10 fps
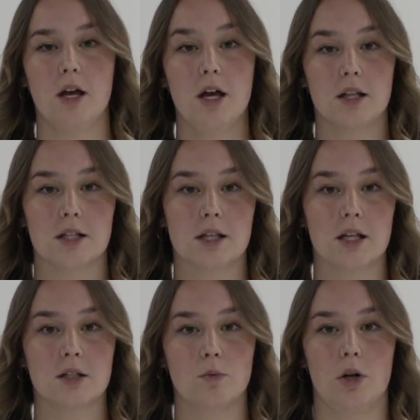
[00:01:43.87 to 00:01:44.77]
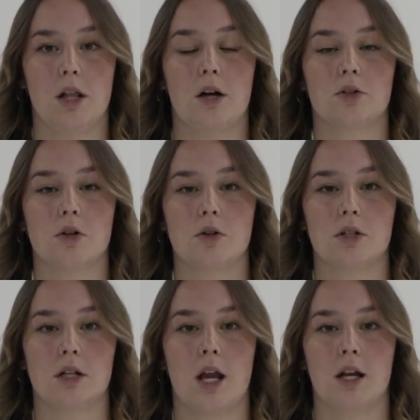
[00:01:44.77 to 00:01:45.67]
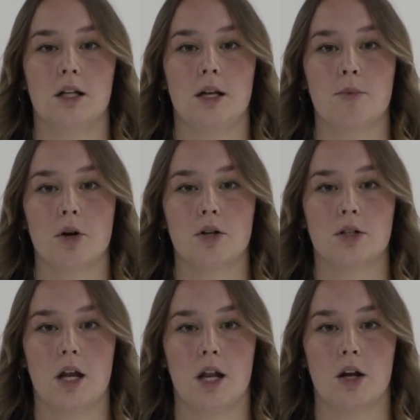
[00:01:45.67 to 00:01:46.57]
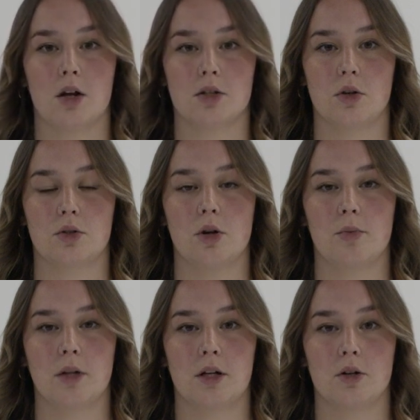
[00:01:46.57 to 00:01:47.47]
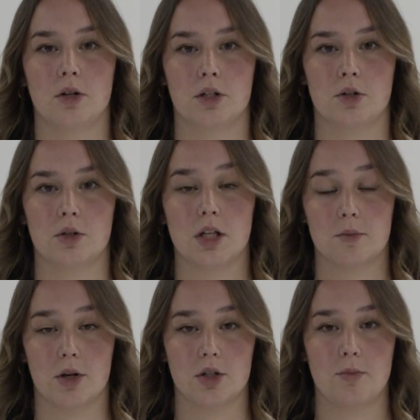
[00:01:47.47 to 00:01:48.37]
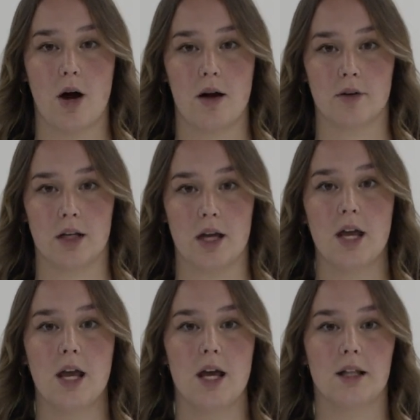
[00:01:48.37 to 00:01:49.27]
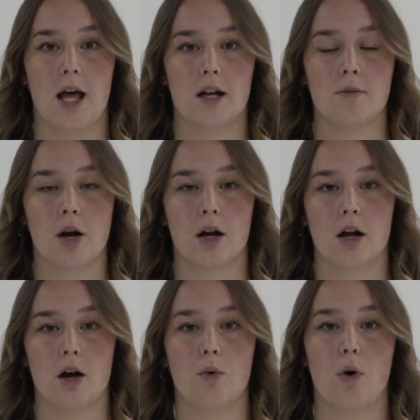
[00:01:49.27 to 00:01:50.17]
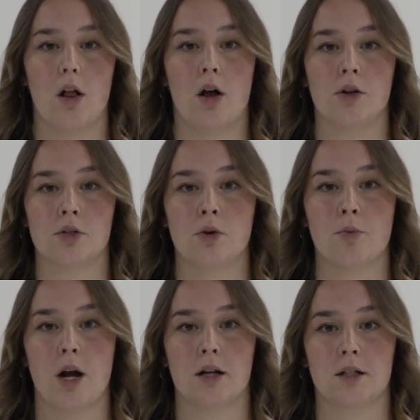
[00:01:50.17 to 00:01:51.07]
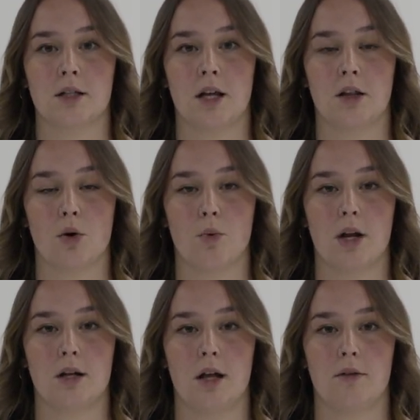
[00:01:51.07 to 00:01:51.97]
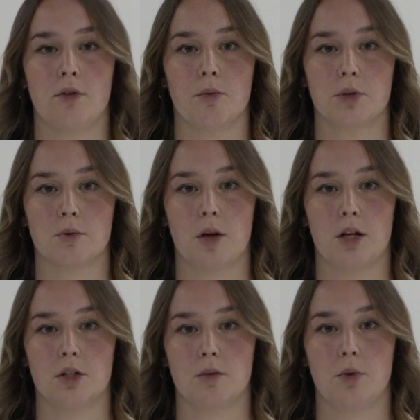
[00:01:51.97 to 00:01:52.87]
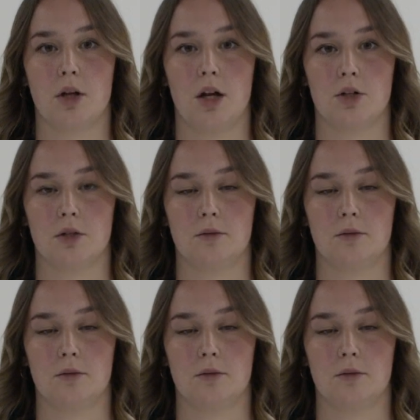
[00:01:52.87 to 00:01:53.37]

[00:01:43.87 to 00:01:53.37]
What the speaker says: This lesson will allow students to gain a deeper understanding on socio-political issues, especially poverty in Latin America, while also practicing their written and verbal Spanish communication.